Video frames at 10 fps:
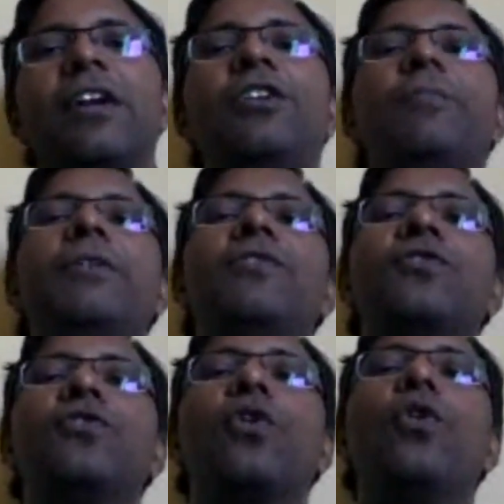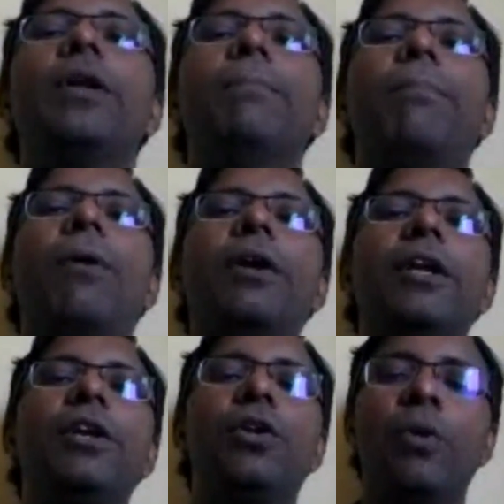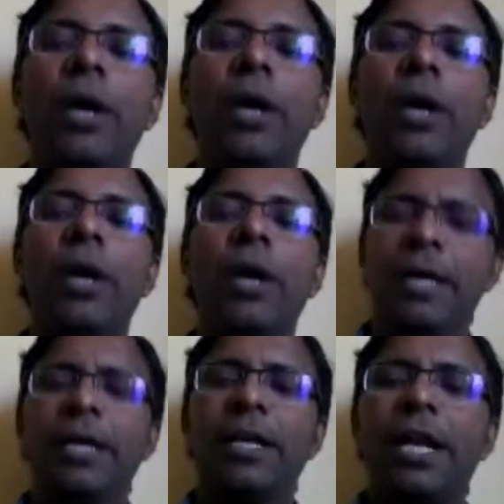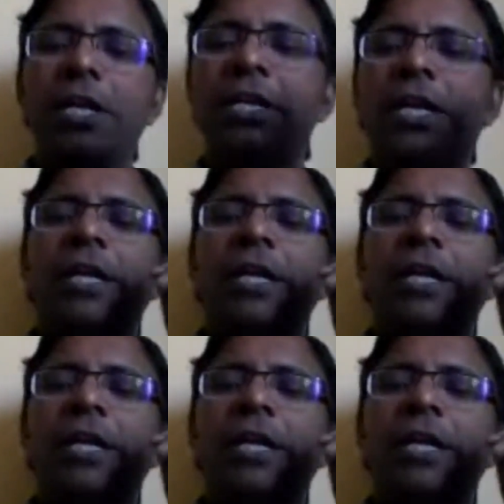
relational database that they have built it